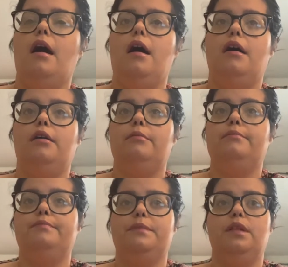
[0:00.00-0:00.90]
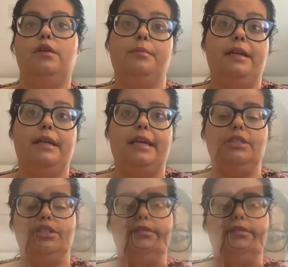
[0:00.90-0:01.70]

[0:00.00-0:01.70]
her medication.